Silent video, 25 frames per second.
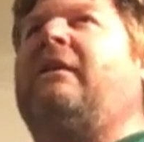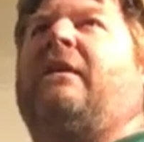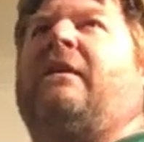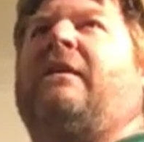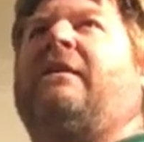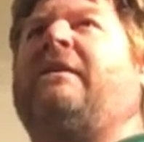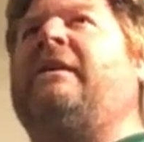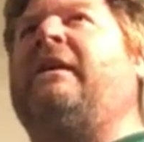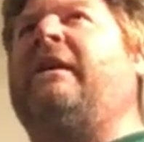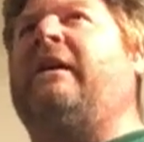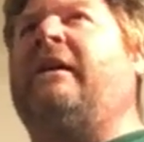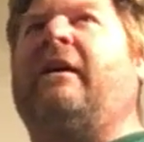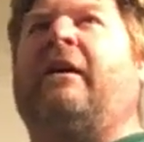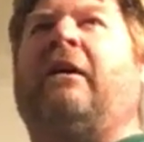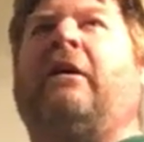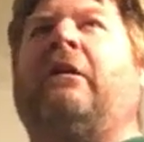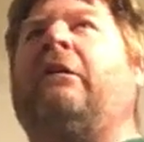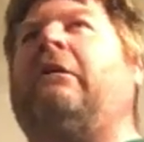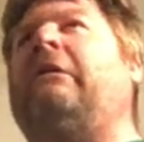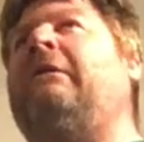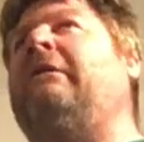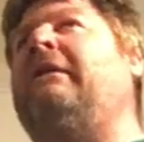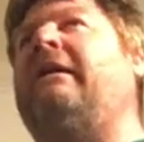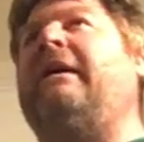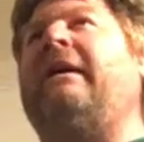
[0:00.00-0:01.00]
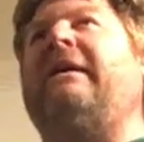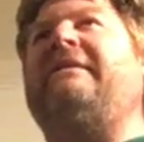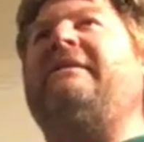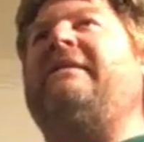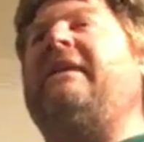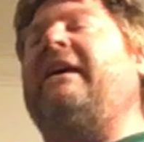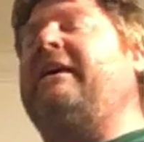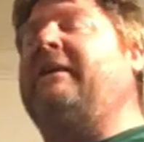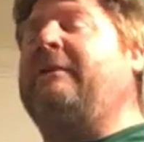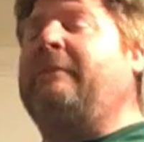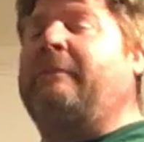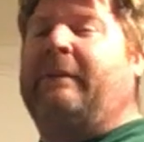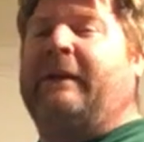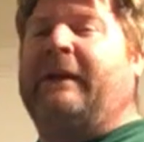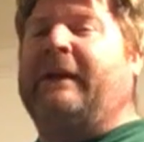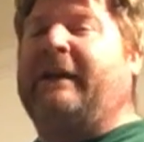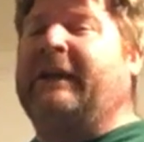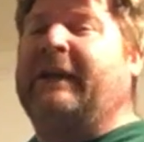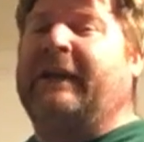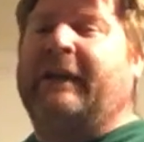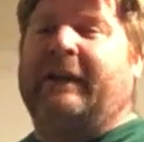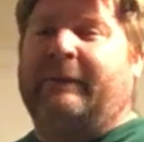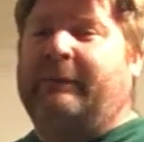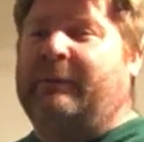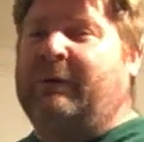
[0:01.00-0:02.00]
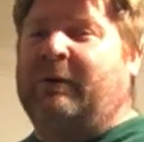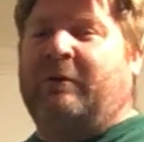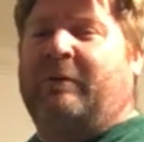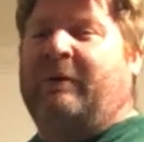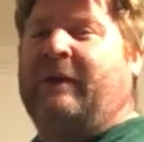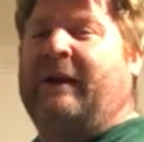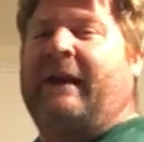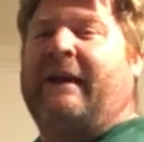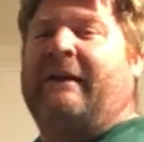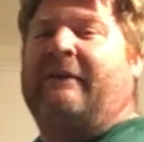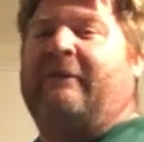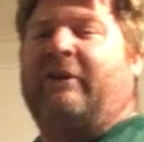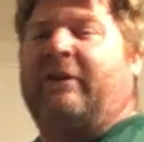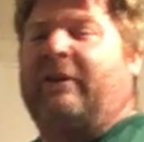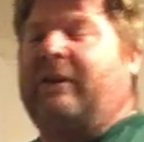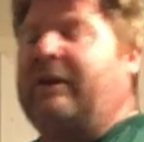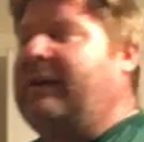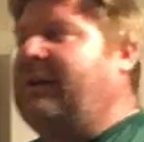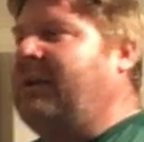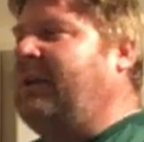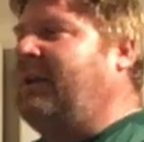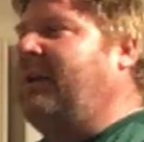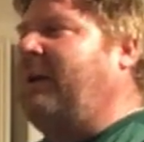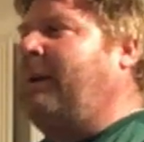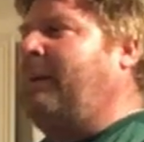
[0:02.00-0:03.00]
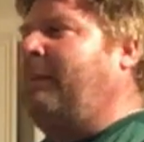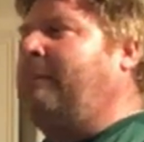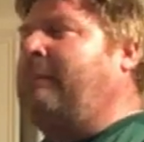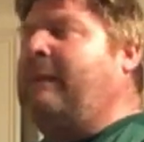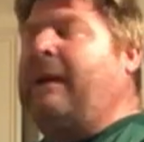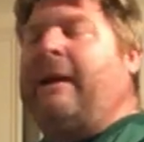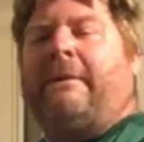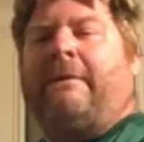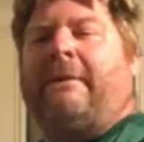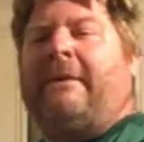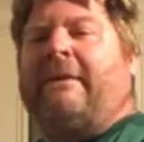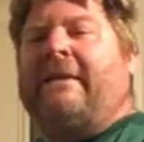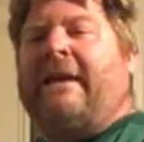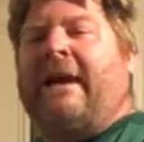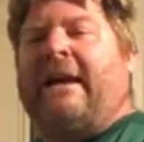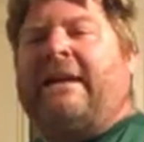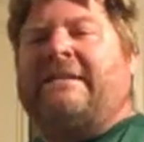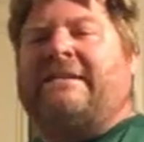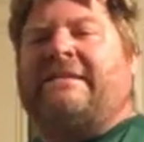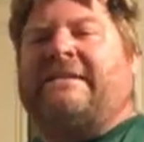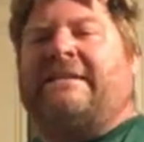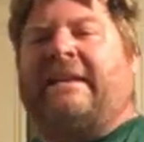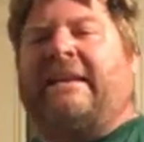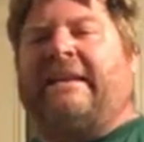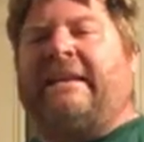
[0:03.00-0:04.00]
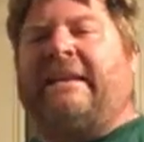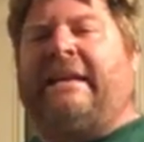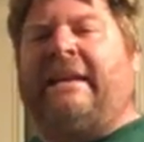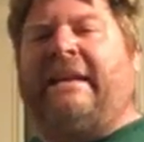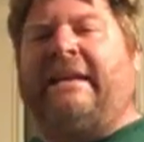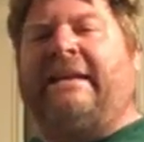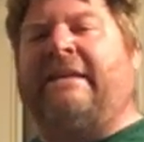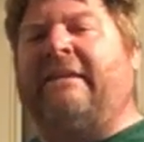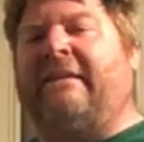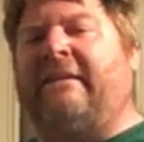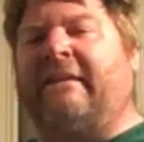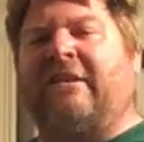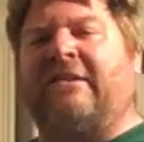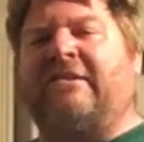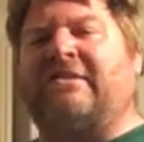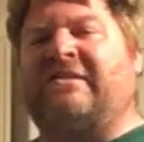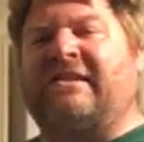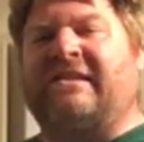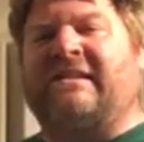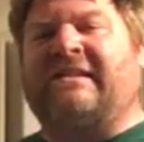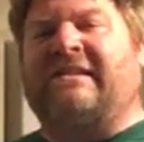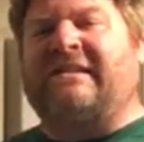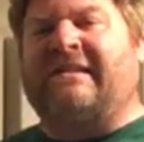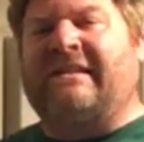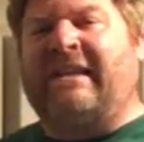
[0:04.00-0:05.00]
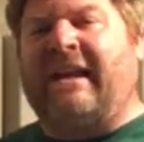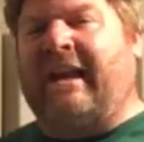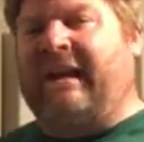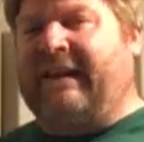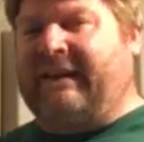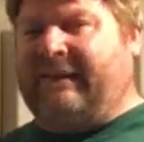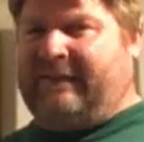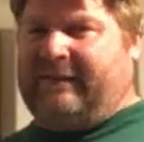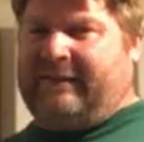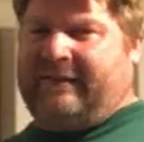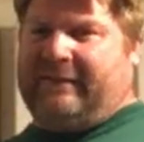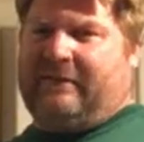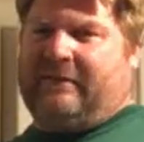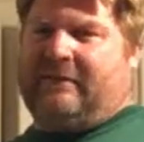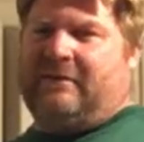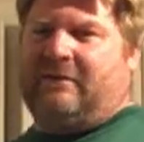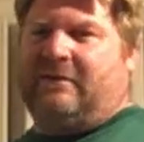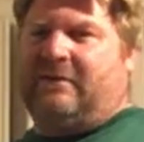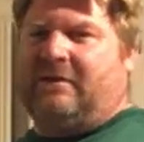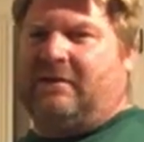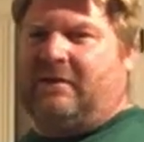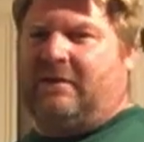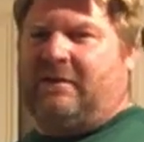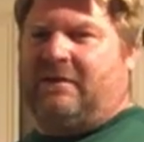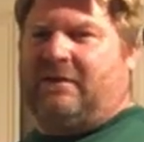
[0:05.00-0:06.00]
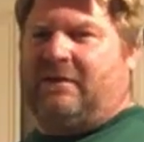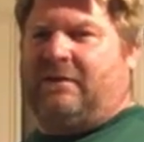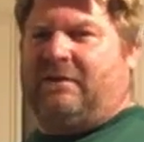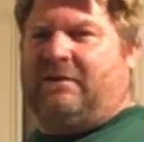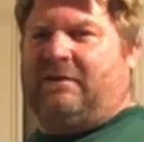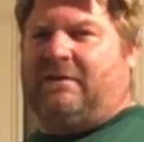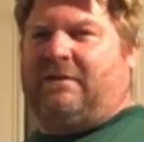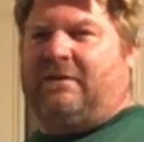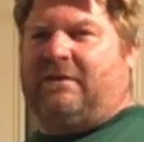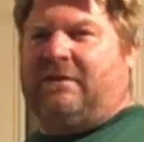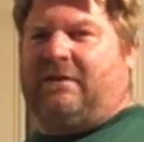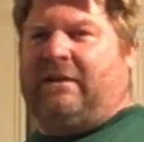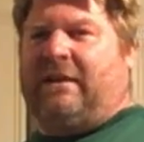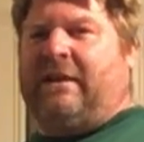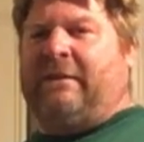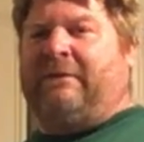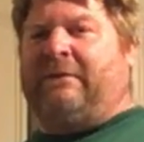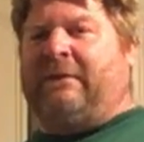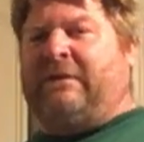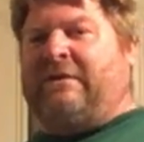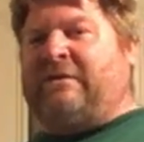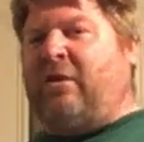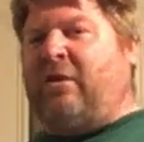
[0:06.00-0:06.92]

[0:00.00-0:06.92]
10 p.m. or whatever. Maybe that's the key to their success. If it's